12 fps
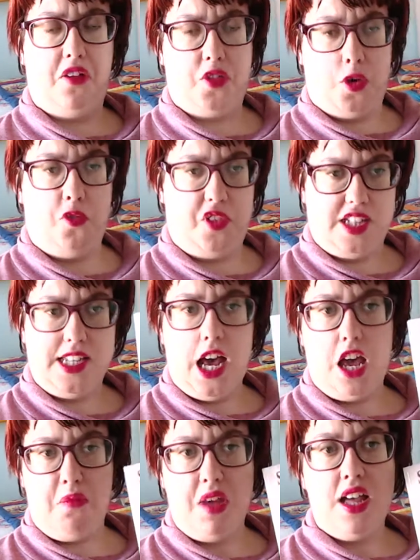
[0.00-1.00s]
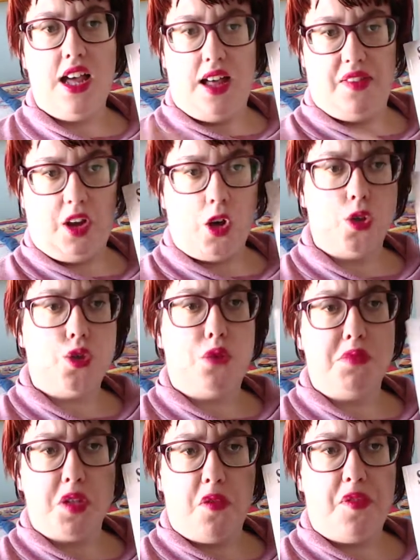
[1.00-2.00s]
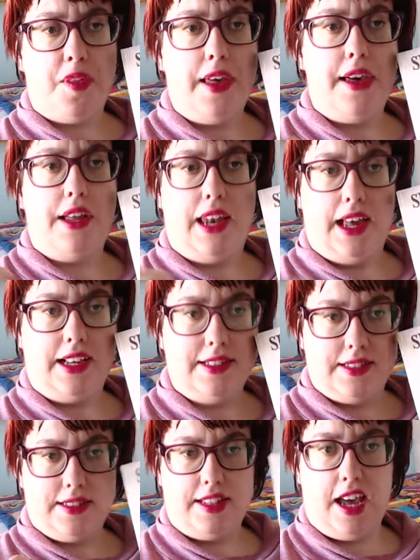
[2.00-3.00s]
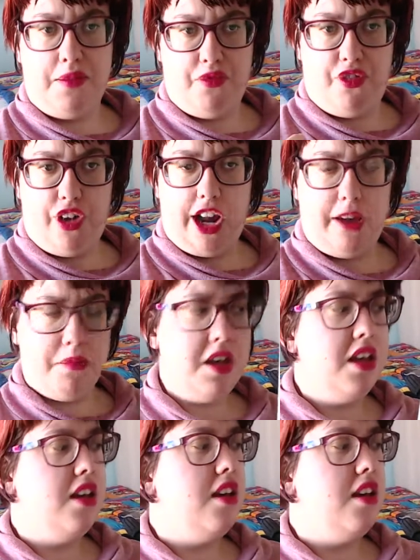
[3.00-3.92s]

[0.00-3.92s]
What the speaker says: of the time and the customs of the like time frame.